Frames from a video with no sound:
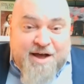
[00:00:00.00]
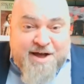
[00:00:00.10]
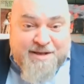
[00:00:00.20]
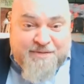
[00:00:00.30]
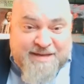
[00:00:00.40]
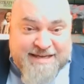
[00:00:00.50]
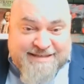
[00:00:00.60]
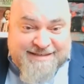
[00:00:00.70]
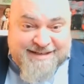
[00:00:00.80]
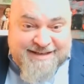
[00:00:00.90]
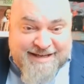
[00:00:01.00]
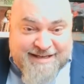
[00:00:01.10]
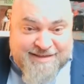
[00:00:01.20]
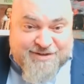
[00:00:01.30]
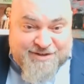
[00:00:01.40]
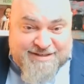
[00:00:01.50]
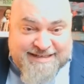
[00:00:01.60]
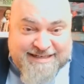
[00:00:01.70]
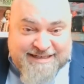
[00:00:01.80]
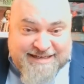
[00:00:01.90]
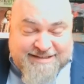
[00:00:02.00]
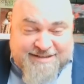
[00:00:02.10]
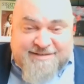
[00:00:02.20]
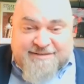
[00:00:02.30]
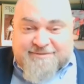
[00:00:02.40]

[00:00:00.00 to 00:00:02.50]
All this in 13 years.